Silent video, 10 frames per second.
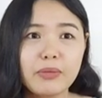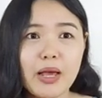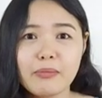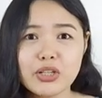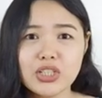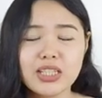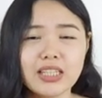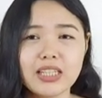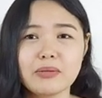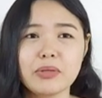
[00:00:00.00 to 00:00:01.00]
blemish,
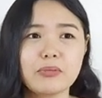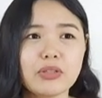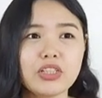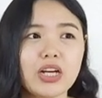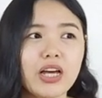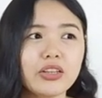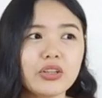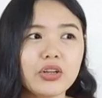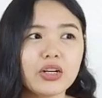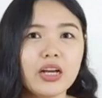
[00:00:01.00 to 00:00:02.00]
hindi naman
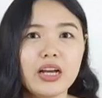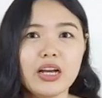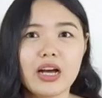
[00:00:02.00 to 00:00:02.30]
masyadong